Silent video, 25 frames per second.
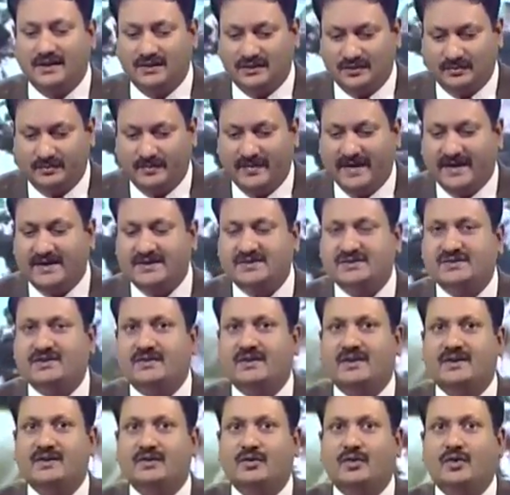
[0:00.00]
To make
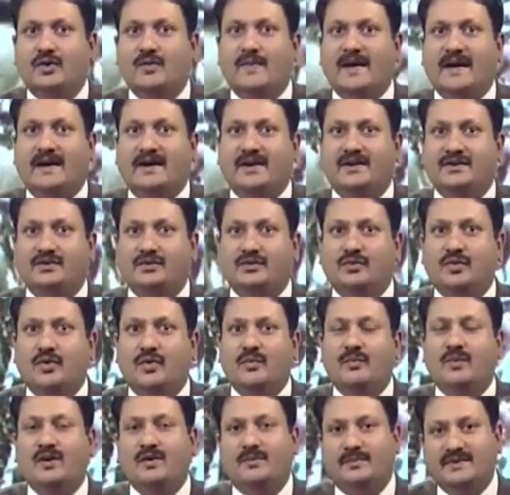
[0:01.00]
children go back and do
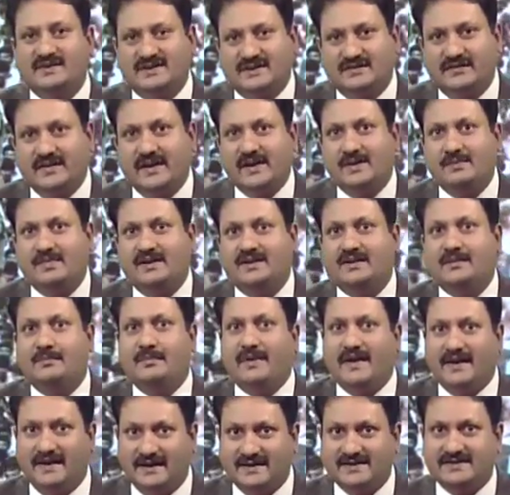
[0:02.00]
homework which invariably the
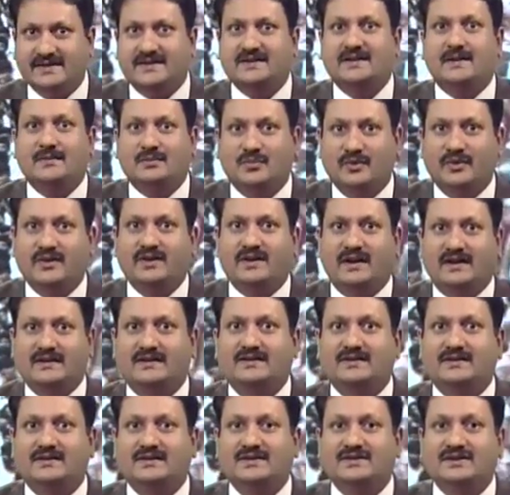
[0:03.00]
parents end up doing
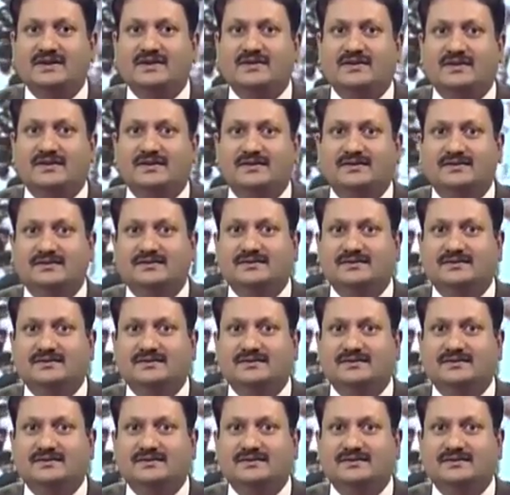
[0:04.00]
rather than the children.